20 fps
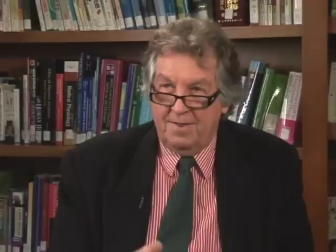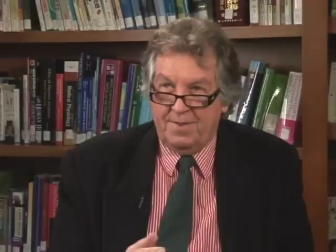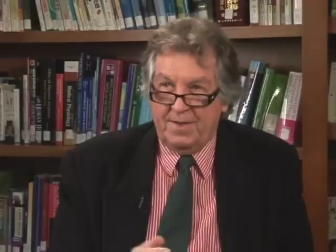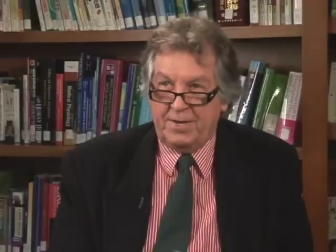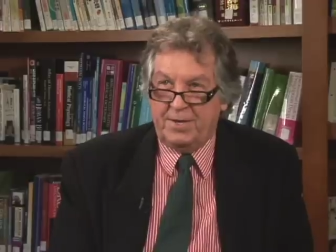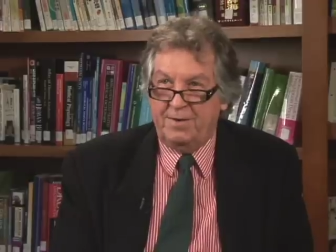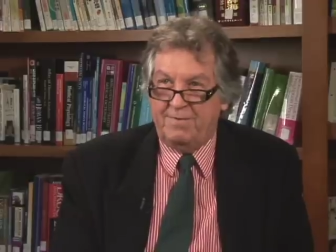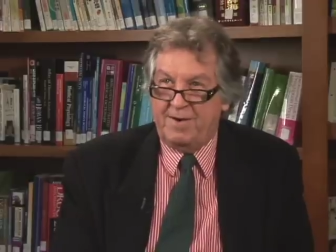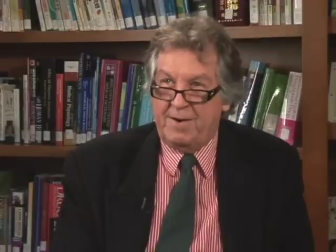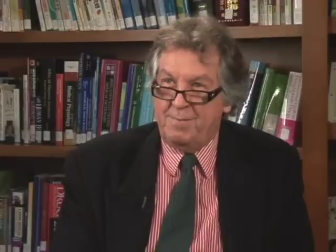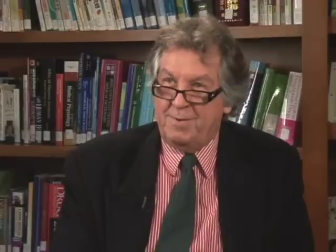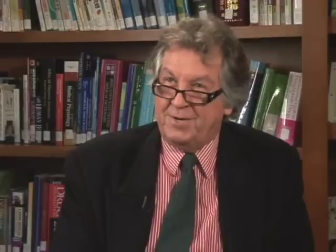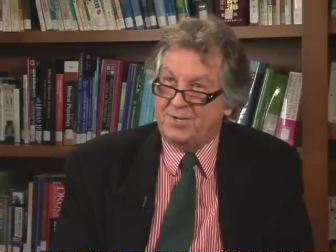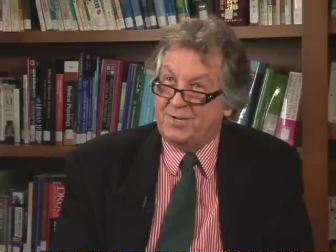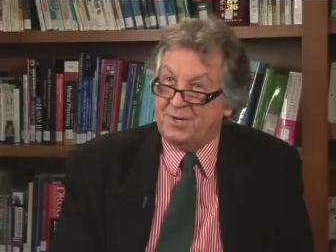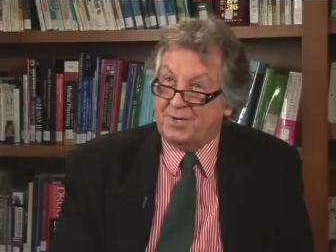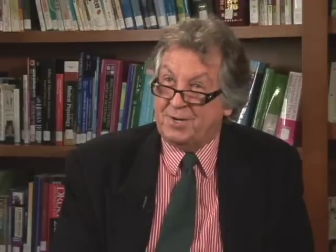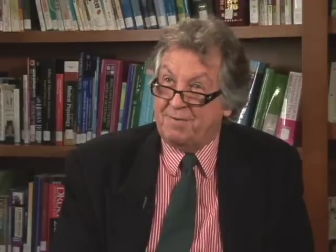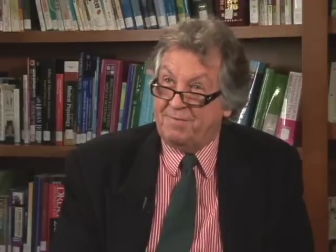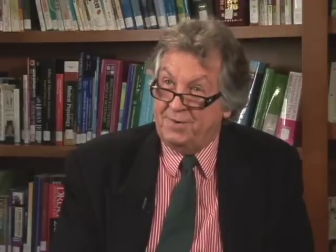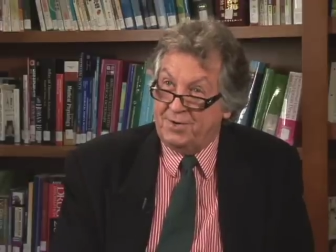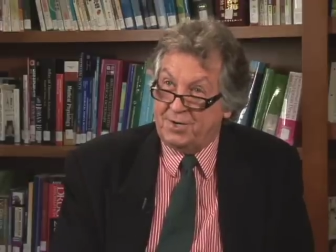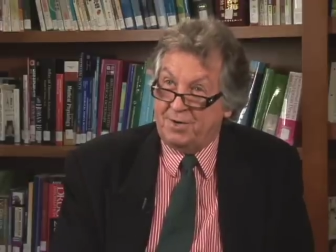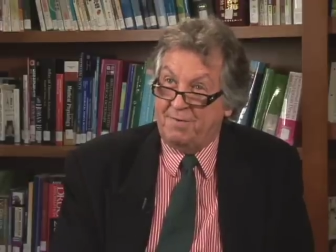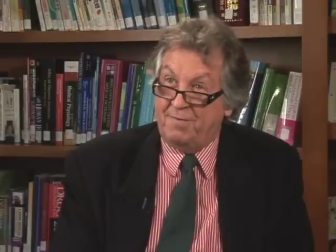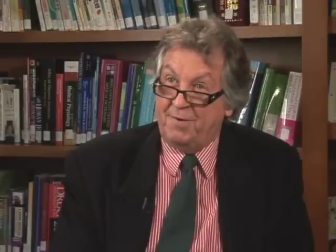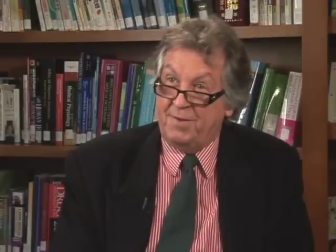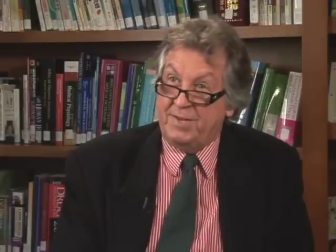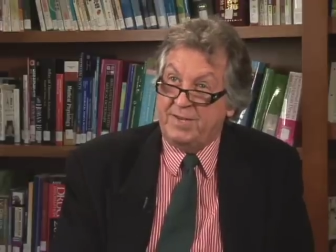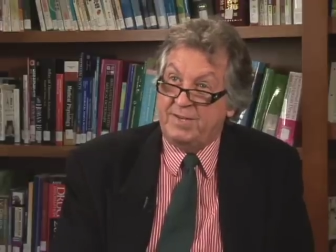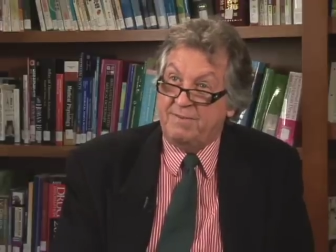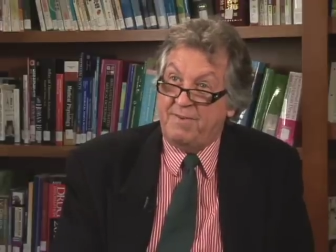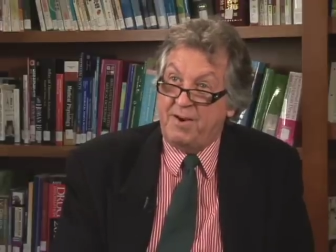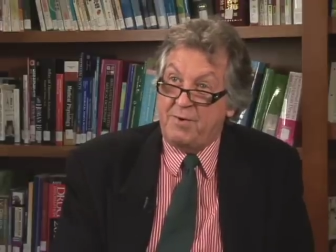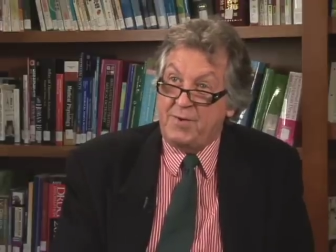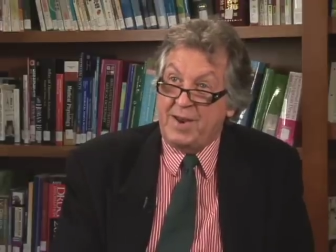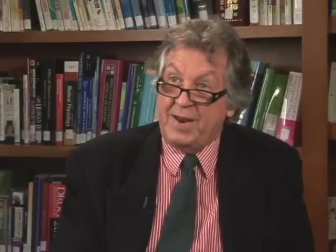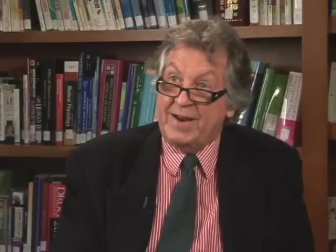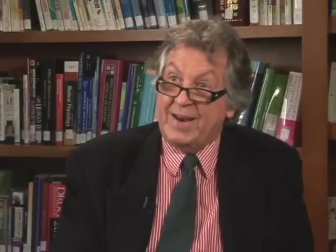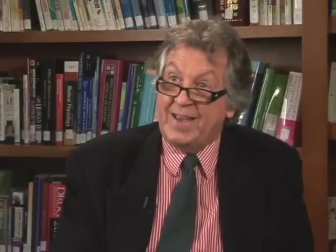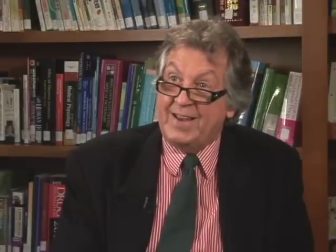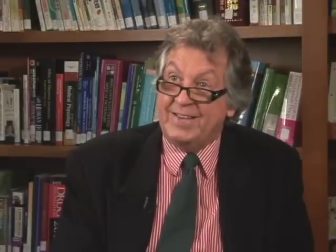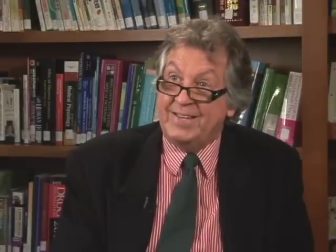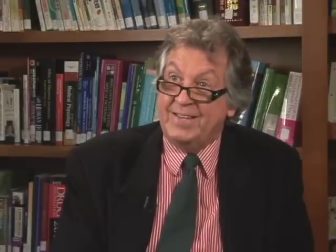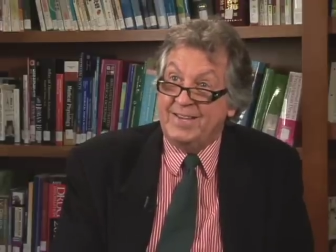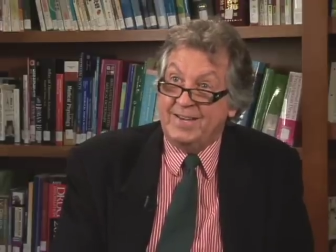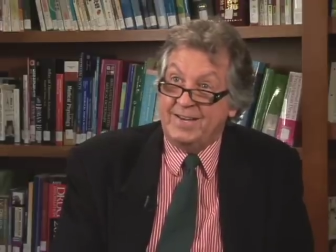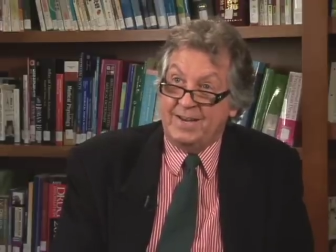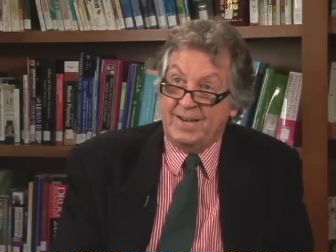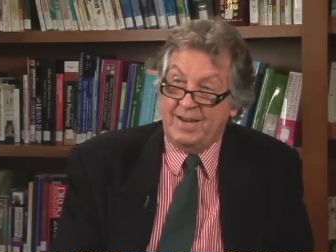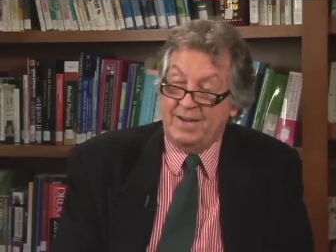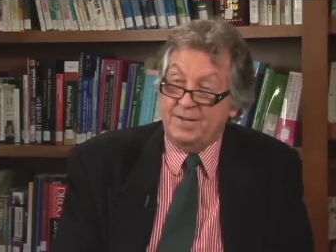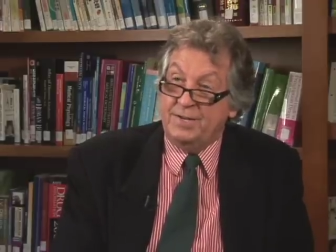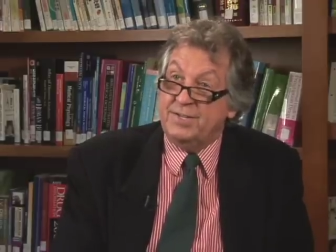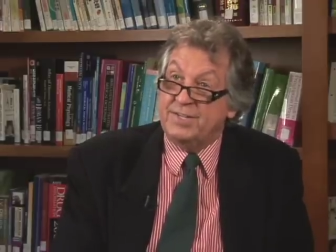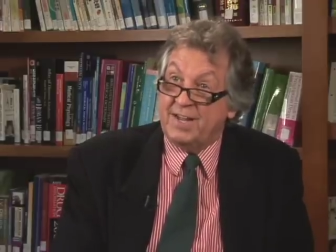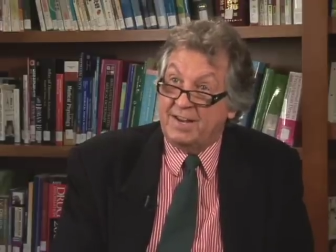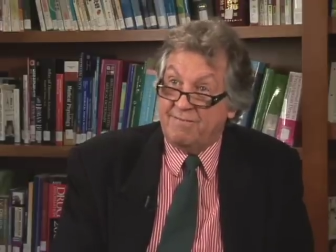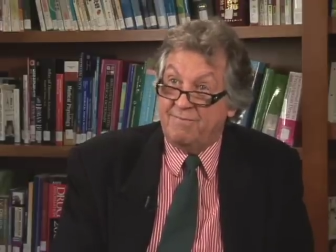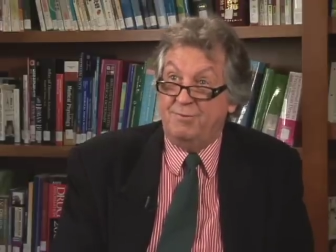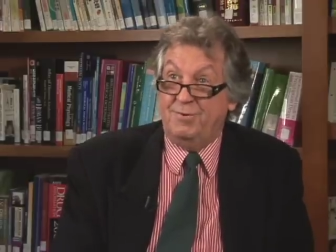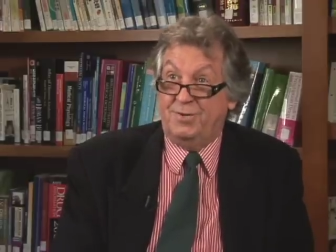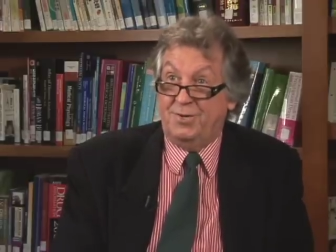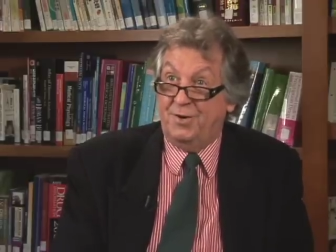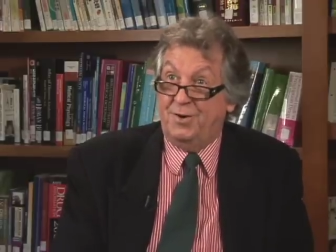Thank you very much, Dr. Fisher, for this very enlightening and insightful